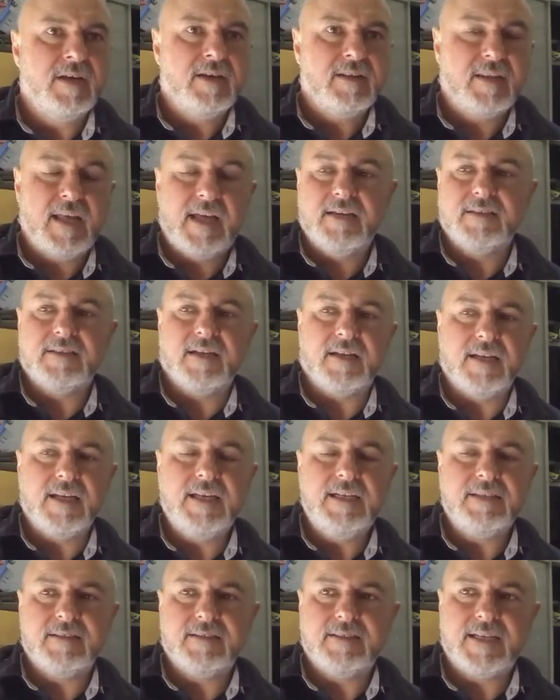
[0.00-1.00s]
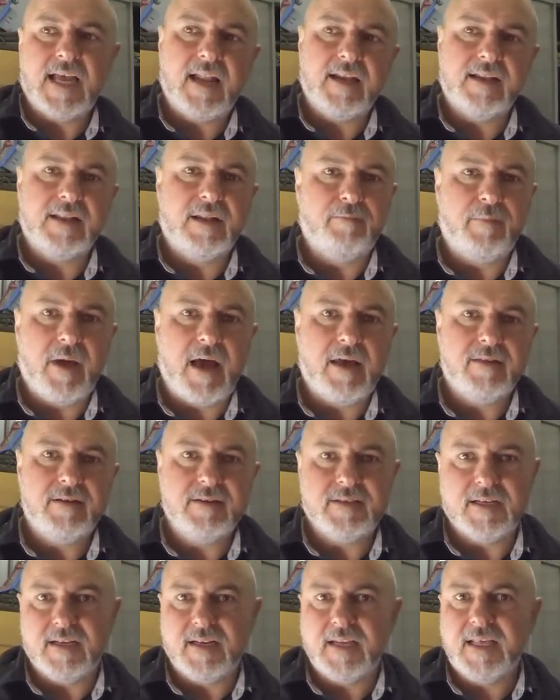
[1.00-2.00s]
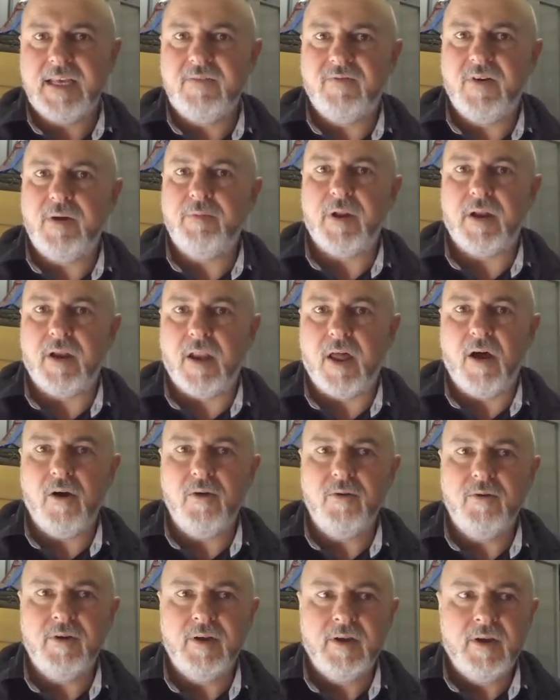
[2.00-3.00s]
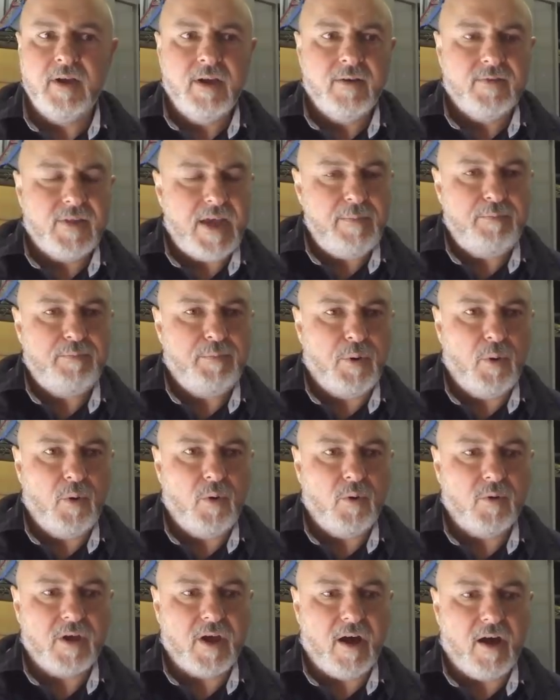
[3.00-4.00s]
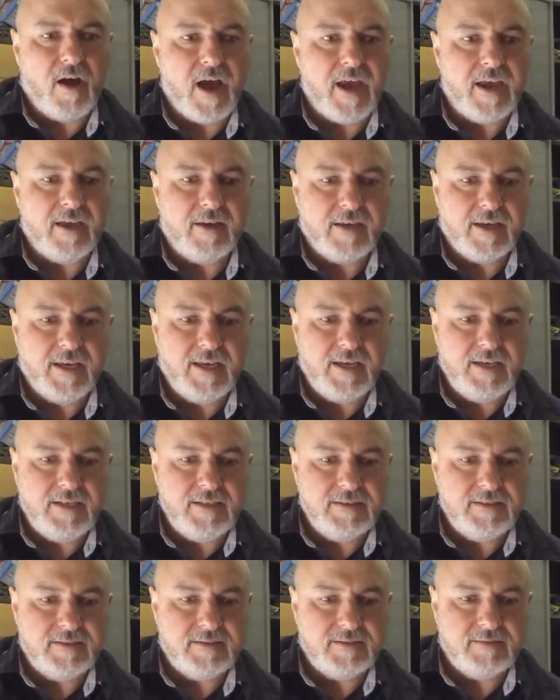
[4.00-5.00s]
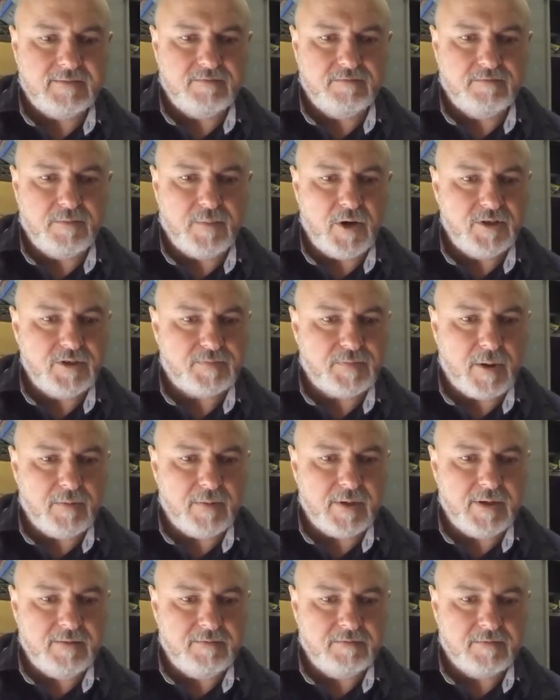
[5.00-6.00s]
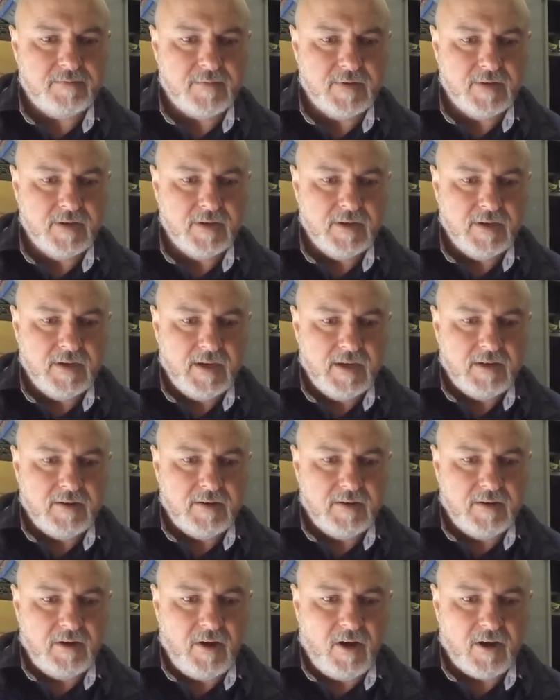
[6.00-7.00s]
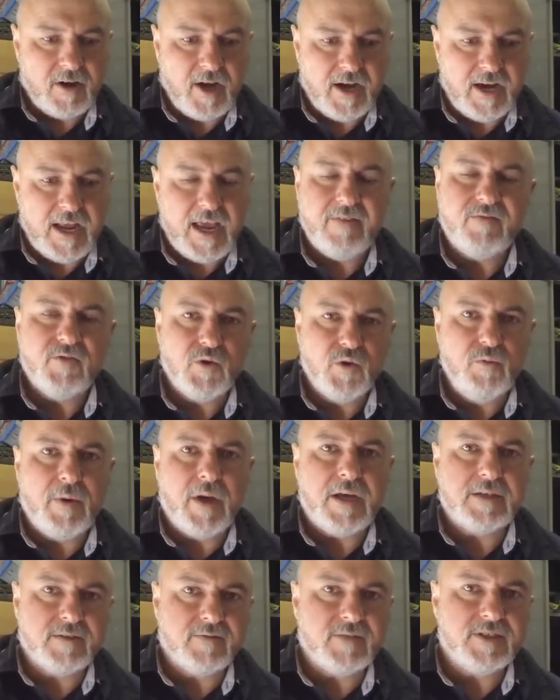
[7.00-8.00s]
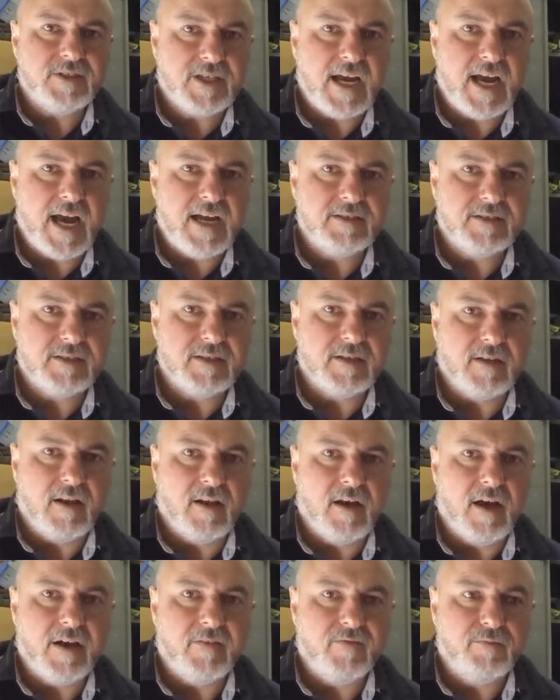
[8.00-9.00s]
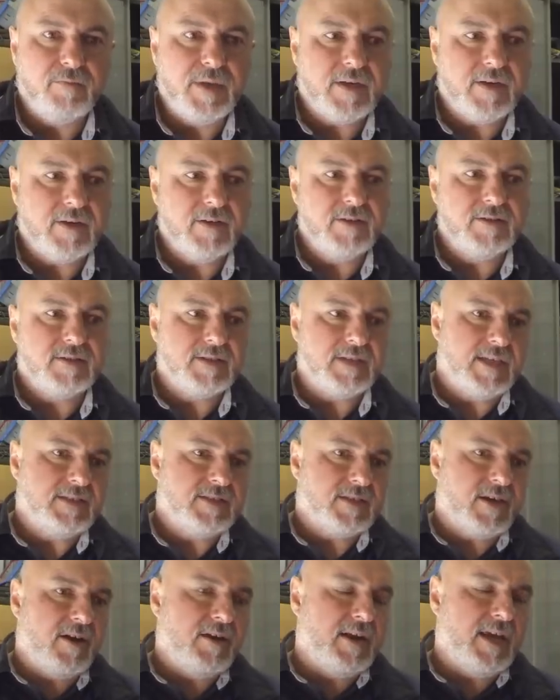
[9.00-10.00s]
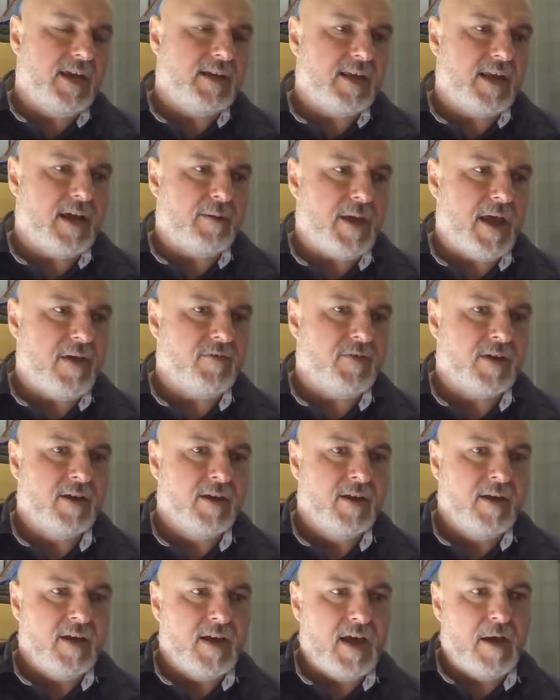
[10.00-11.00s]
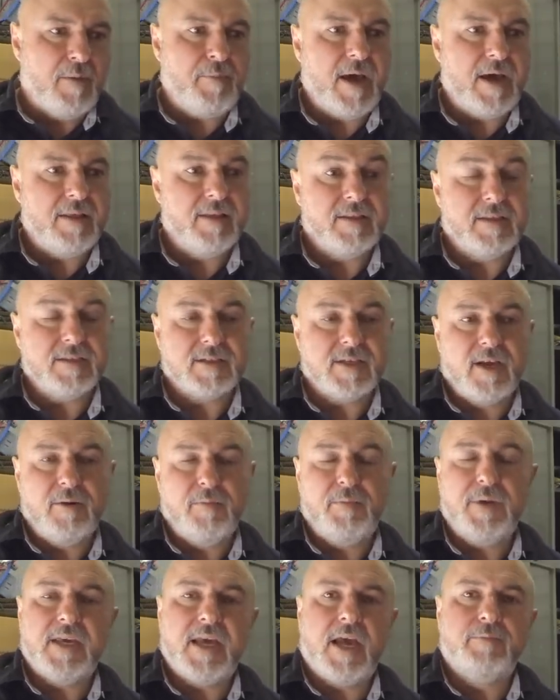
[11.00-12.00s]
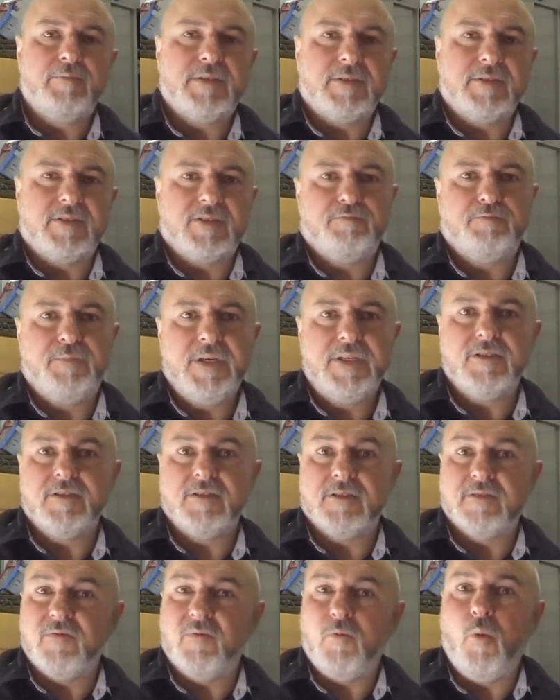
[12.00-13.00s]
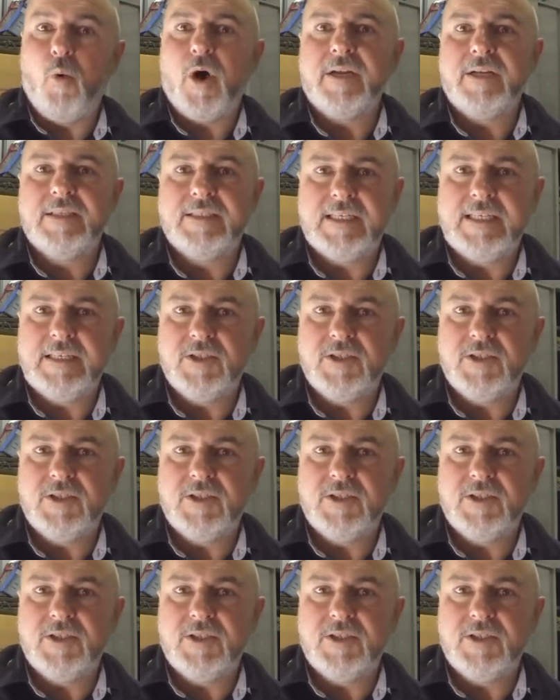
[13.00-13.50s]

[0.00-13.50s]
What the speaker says: that is at least telling the mother to leave him alone, that poor guy, he's most probably not going to have too much of a chance in life, because he's going to end up having a mother that's going to become suspicious of what is he